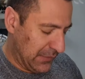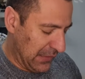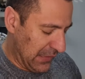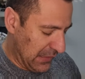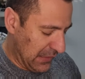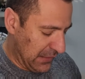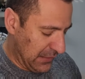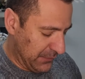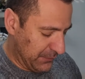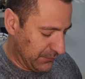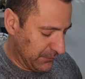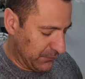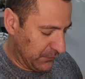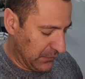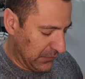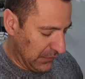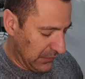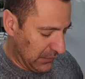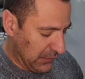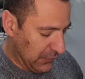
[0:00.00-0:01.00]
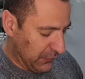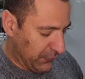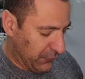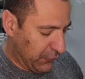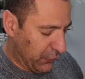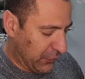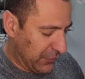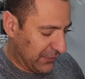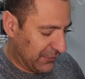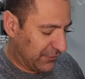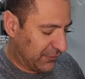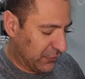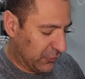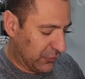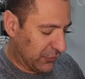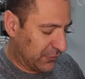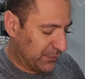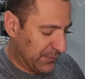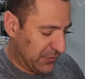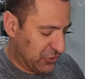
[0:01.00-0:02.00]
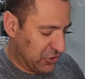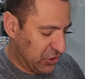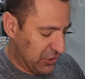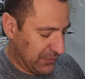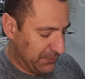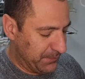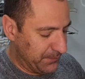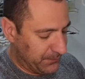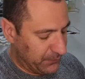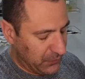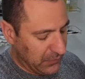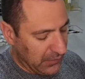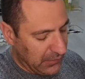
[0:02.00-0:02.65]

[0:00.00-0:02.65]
um, for his swordsmanship.